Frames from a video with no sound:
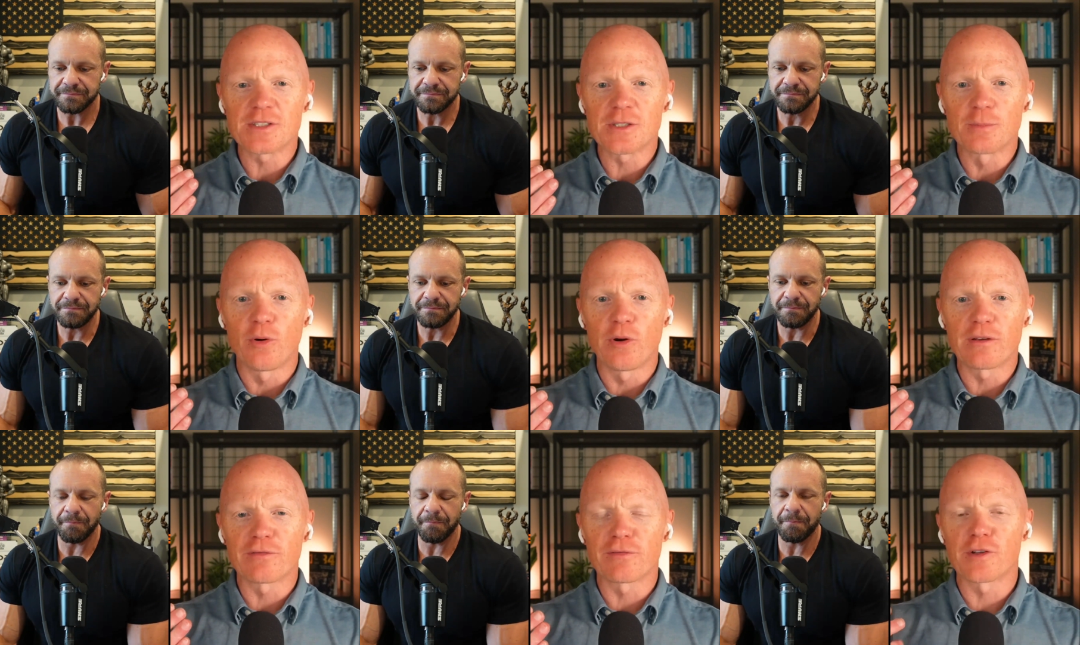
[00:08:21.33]
Speaker 1: such a
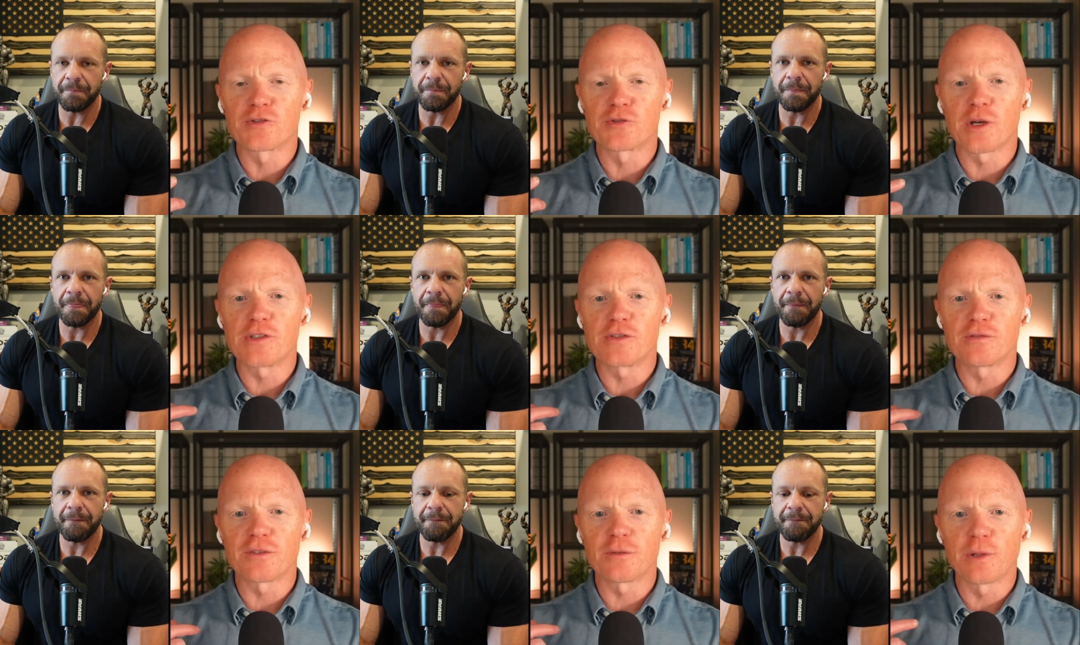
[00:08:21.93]
point of
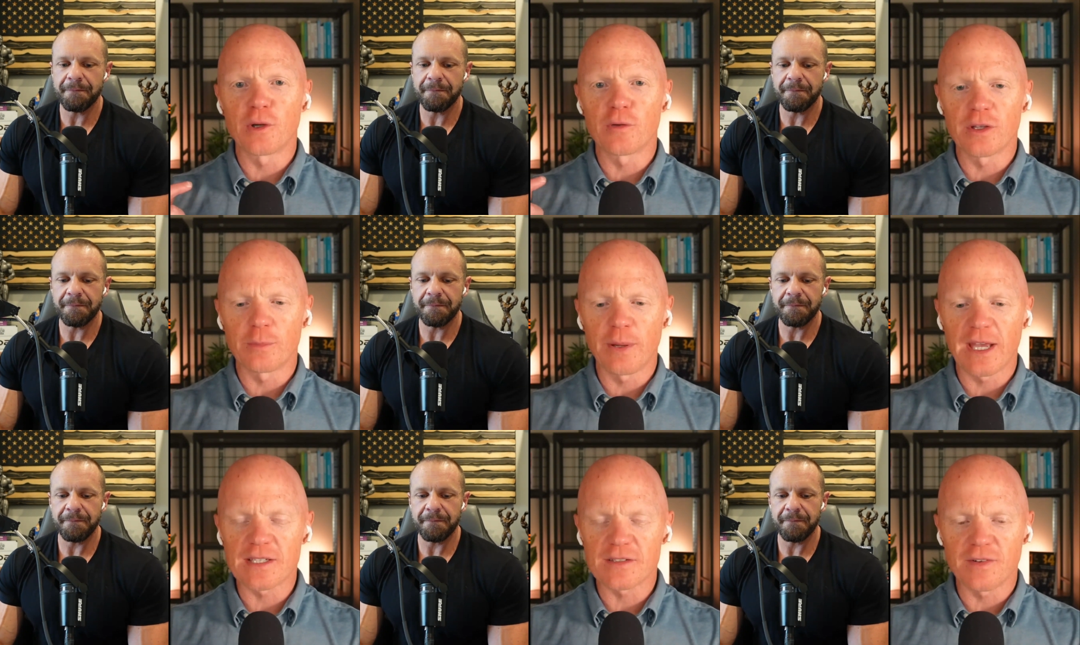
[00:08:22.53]
frustration for me over
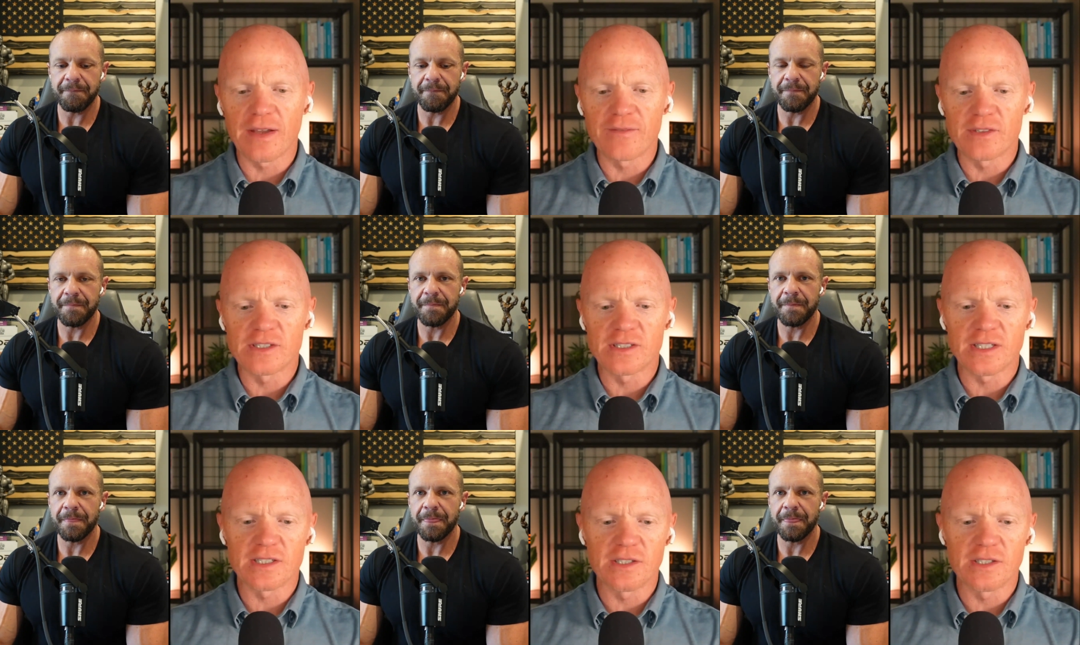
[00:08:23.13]
the past five to